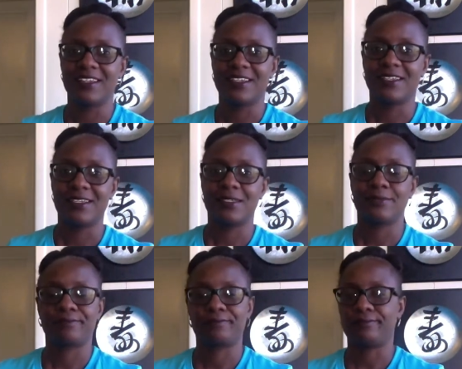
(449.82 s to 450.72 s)

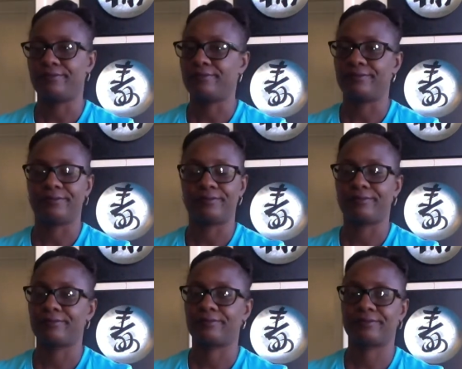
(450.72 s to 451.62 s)
(no one is talking)